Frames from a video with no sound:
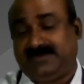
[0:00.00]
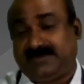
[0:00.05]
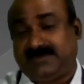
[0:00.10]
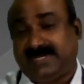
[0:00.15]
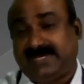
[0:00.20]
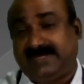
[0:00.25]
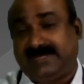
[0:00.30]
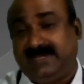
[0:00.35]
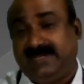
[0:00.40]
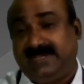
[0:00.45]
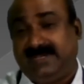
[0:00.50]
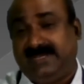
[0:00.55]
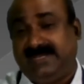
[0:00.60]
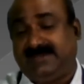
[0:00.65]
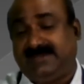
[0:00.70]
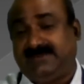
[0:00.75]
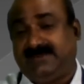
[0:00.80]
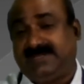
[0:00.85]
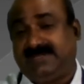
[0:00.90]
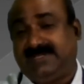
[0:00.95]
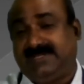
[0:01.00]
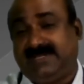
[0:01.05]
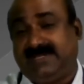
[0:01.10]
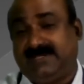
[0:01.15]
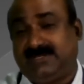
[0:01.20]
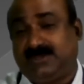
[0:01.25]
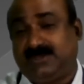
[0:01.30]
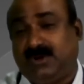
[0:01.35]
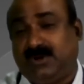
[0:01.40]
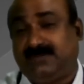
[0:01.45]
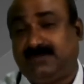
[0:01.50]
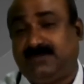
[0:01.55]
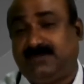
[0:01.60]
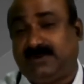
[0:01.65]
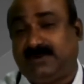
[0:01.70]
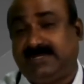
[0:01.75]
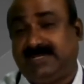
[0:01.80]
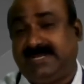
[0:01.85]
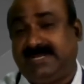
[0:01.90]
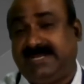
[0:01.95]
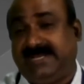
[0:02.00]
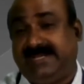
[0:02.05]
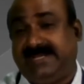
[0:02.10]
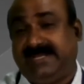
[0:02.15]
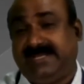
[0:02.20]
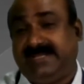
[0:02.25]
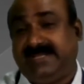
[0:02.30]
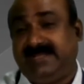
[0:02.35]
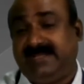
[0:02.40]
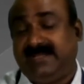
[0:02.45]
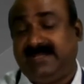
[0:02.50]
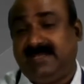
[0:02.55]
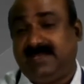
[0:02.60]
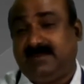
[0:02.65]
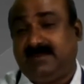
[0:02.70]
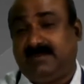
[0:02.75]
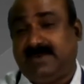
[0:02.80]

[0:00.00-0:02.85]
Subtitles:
Suddenly it was a shock for the lady.